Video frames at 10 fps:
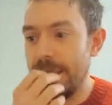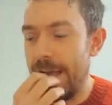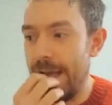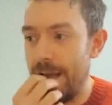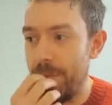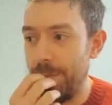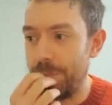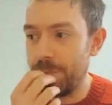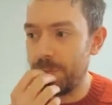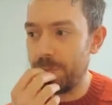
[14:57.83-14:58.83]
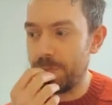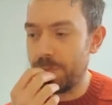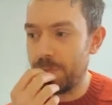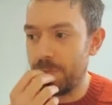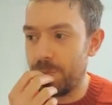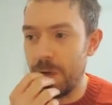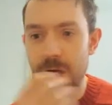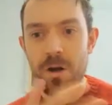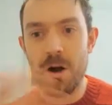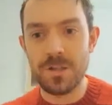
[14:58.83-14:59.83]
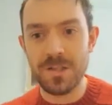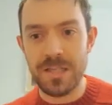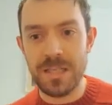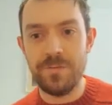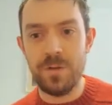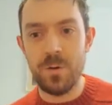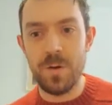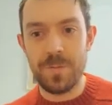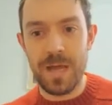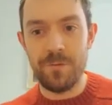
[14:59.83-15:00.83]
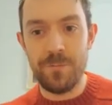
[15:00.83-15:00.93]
But LeCoq doesn't give you a kind of